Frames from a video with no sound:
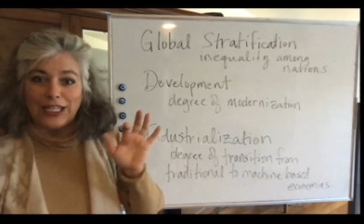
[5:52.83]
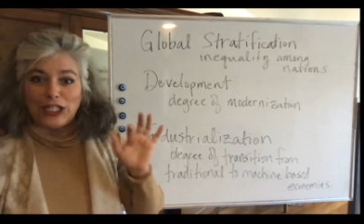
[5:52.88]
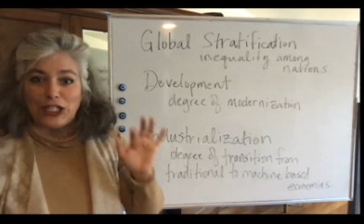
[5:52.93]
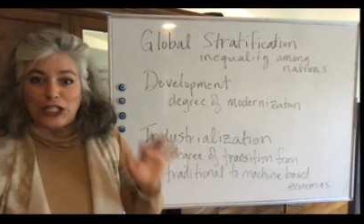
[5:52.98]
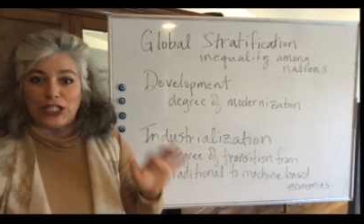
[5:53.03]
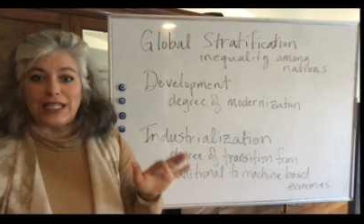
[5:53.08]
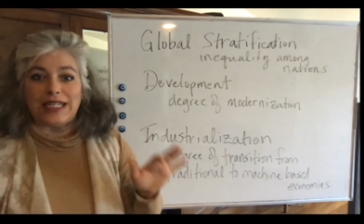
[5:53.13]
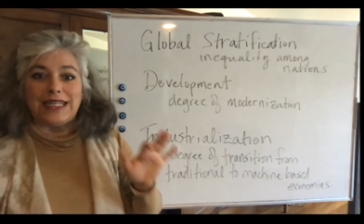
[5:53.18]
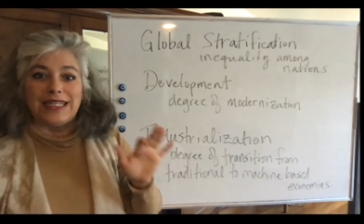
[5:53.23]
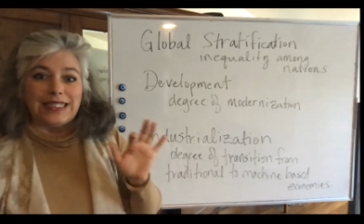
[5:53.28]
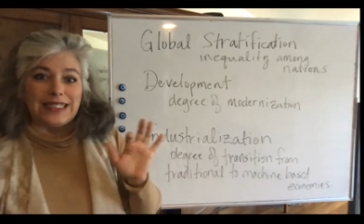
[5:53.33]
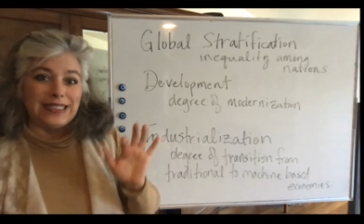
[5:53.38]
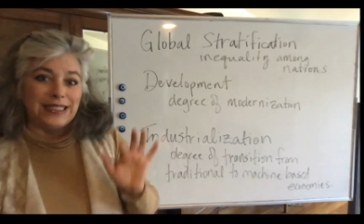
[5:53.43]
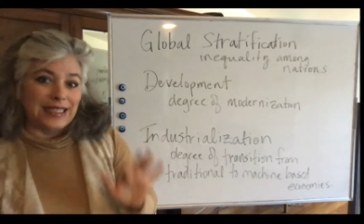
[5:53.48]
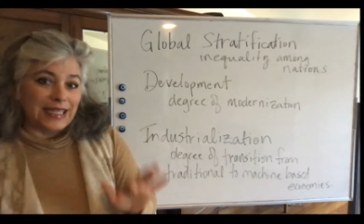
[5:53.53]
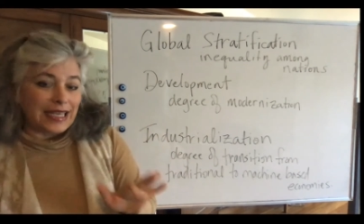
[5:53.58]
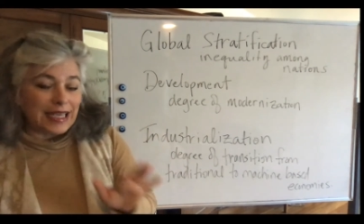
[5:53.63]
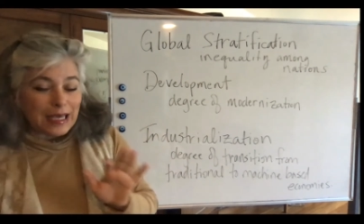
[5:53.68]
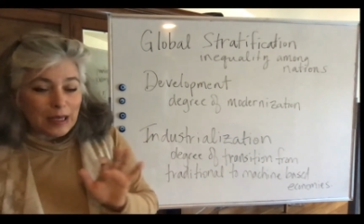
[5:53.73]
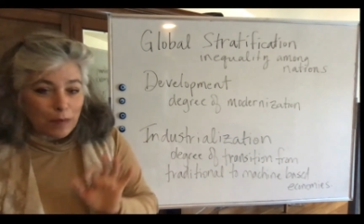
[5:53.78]

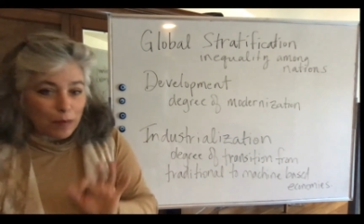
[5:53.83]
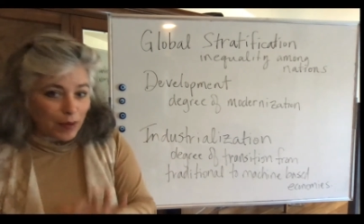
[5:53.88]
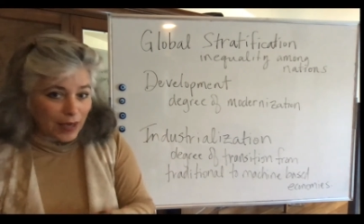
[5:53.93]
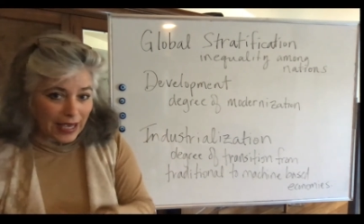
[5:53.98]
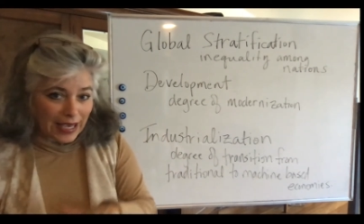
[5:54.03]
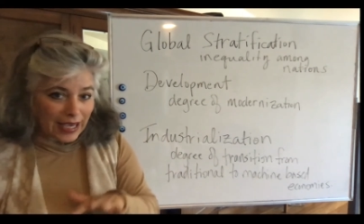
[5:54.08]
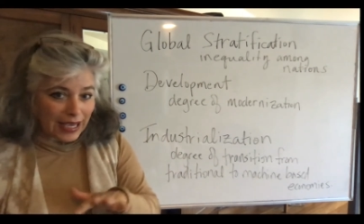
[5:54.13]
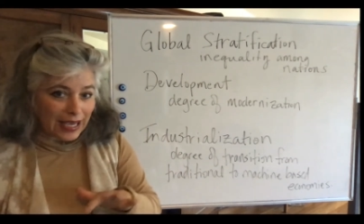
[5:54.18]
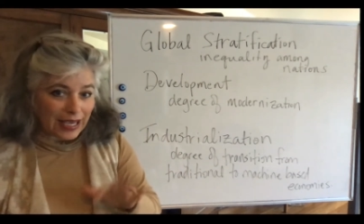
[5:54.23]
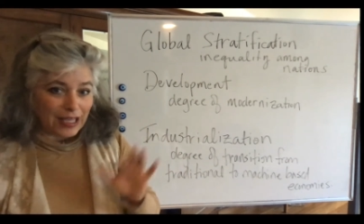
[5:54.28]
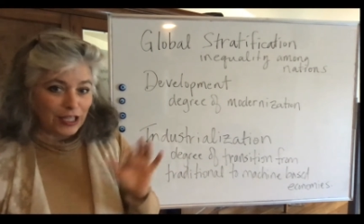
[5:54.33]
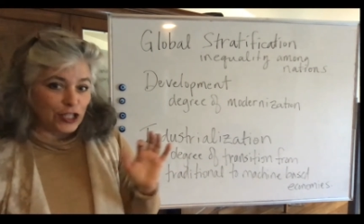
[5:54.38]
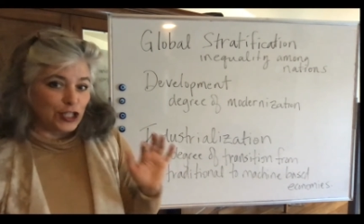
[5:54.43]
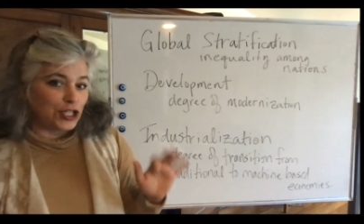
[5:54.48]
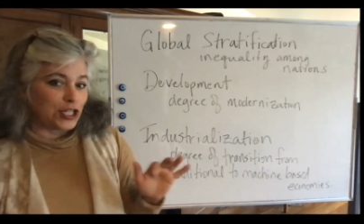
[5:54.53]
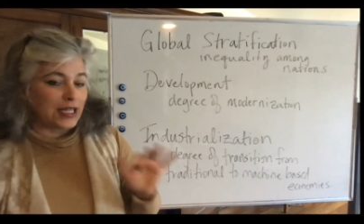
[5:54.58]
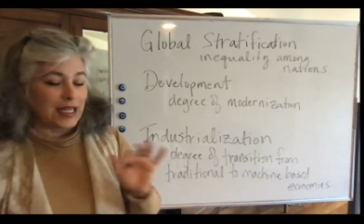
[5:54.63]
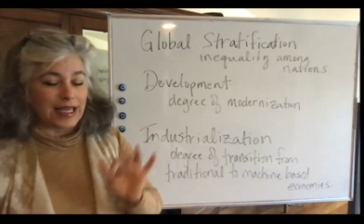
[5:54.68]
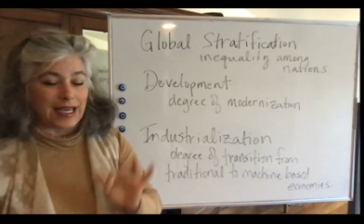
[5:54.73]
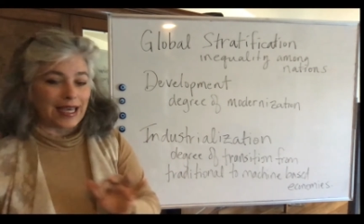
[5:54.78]
GDP,
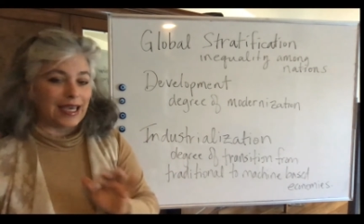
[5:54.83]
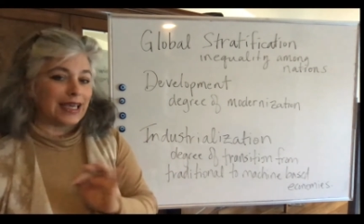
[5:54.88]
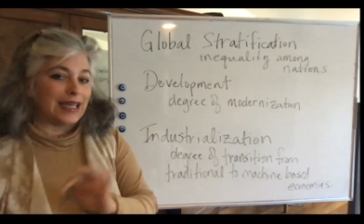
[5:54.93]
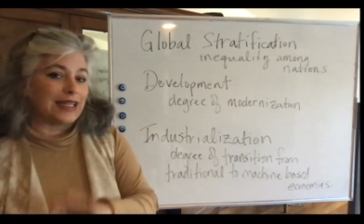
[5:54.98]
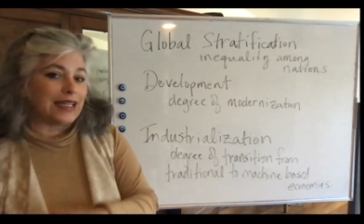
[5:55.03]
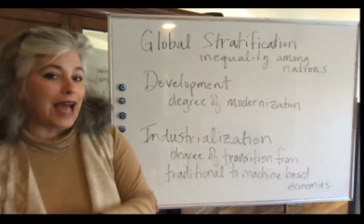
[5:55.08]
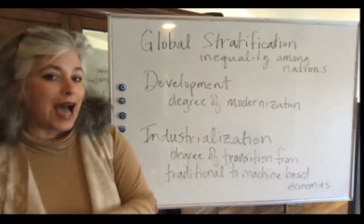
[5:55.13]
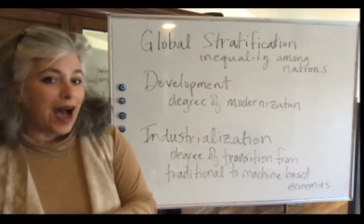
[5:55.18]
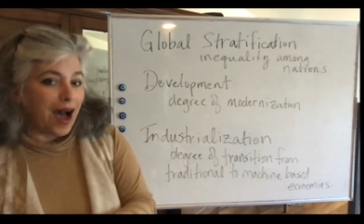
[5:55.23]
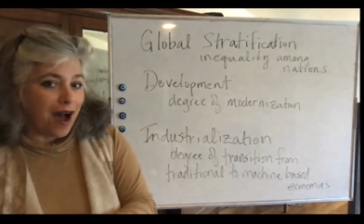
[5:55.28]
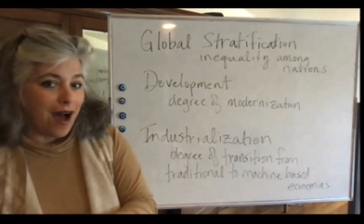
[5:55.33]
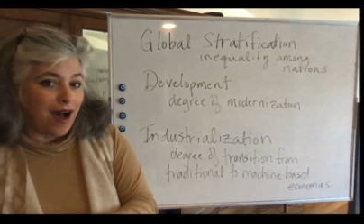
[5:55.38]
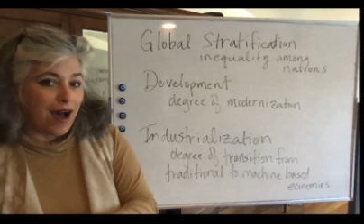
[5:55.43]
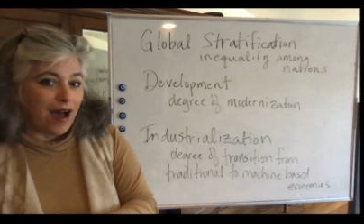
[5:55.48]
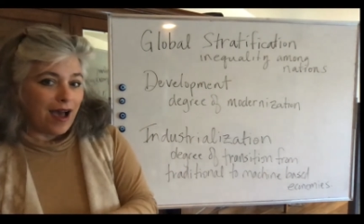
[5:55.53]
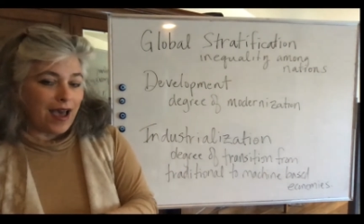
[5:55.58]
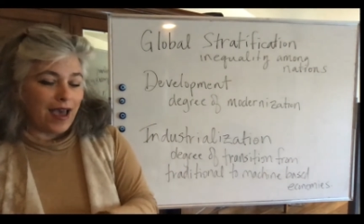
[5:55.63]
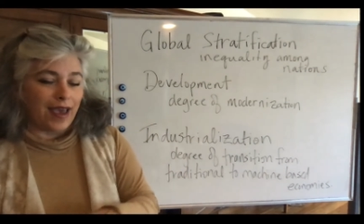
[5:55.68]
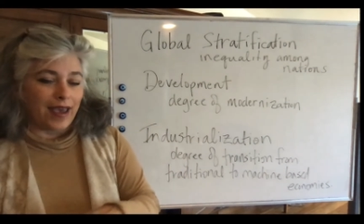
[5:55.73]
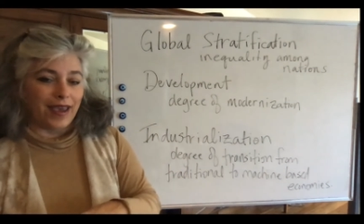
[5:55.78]

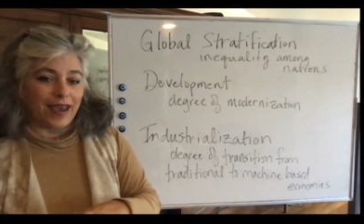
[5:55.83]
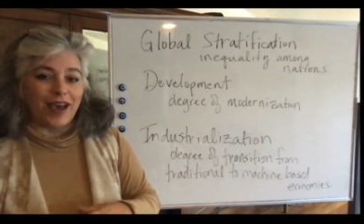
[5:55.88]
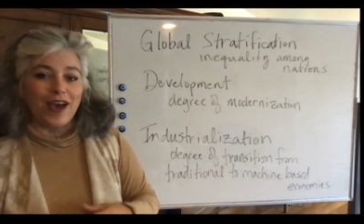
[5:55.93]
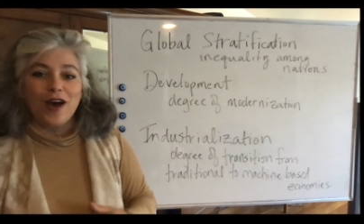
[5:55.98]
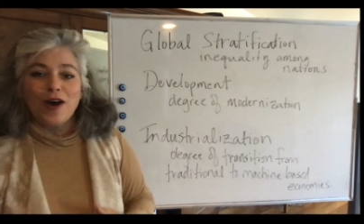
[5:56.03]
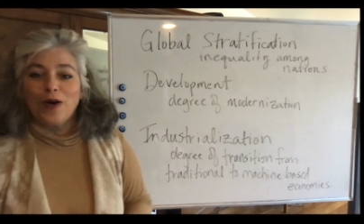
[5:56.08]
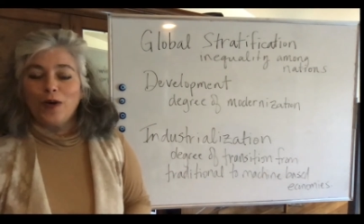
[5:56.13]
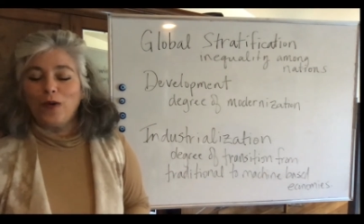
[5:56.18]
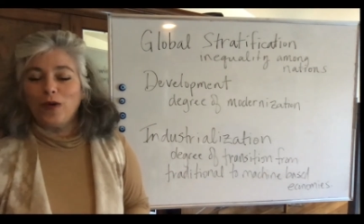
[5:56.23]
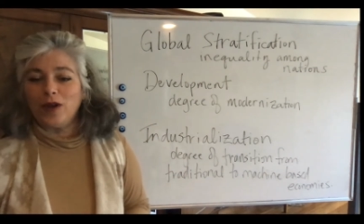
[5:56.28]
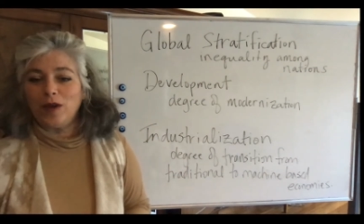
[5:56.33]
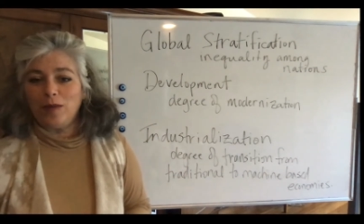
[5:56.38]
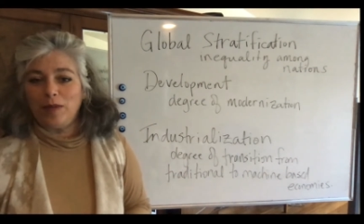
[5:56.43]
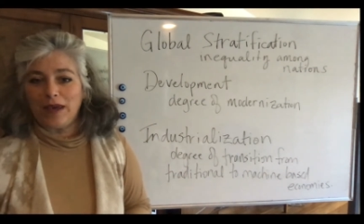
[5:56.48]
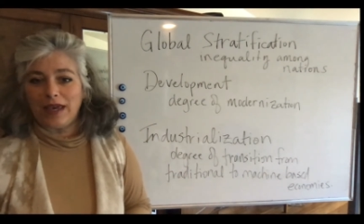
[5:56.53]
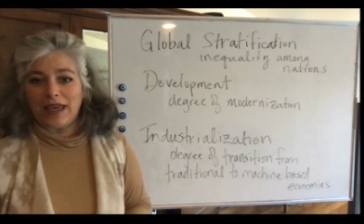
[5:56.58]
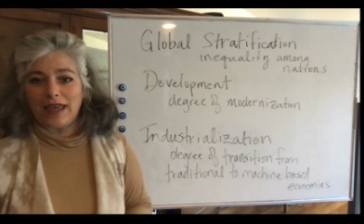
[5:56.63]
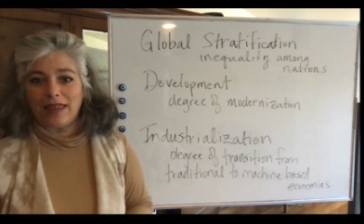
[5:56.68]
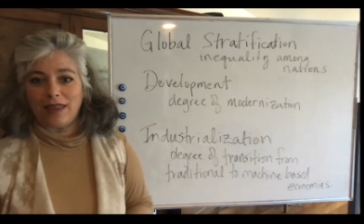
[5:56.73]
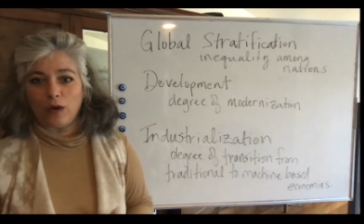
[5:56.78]
GNI would
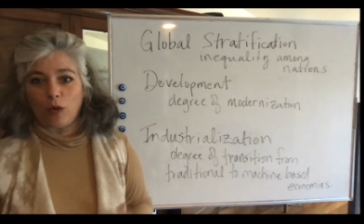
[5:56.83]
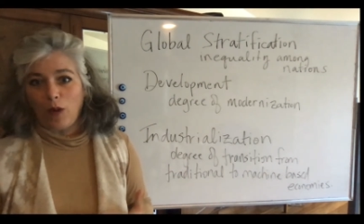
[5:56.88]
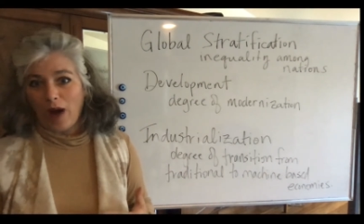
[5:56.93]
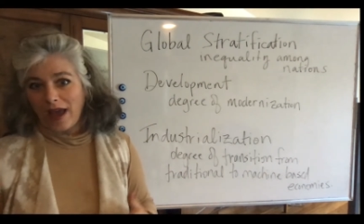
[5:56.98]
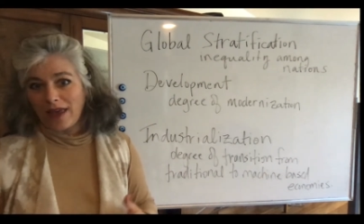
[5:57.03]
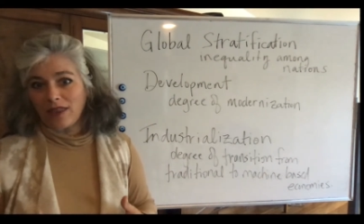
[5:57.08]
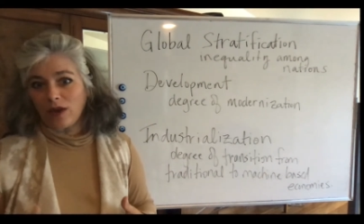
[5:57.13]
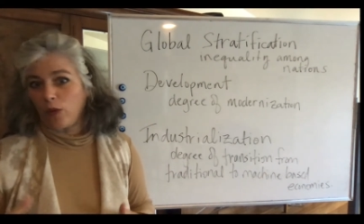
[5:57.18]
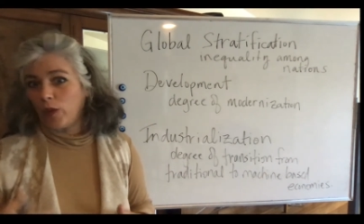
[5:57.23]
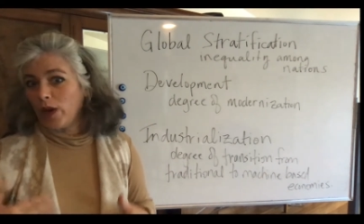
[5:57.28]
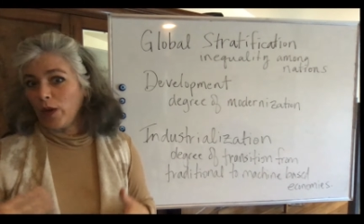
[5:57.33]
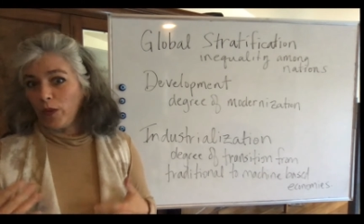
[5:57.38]
be the way that we